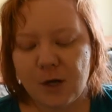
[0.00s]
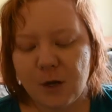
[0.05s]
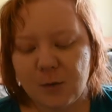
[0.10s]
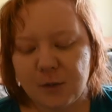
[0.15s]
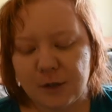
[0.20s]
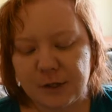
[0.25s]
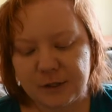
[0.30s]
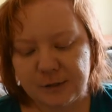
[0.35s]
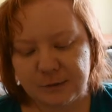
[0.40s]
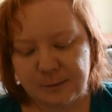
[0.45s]

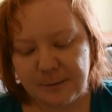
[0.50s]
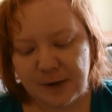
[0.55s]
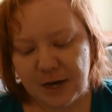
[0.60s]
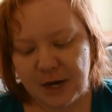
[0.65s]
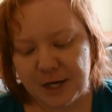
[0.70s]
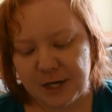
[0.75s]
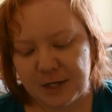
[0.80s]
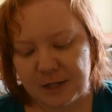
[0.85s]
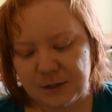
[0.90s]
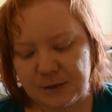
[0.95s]
written
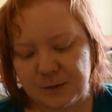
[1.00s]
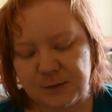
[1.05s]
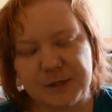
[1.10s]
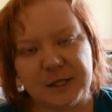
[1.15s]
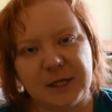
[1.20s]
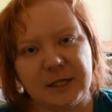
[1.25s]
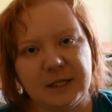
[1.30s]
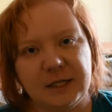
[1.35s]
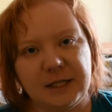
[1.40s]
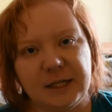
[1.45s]
by
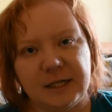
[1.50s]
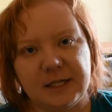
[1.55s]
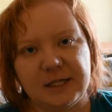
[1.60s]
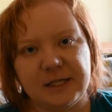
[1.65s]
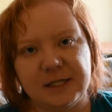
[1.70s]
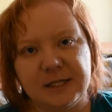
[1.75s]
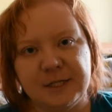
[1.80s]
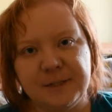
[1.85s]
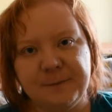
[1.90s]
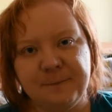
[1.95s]
Susanna
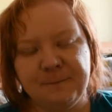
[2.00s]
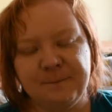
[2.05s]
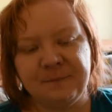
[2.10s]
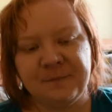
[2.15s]
Kaysen.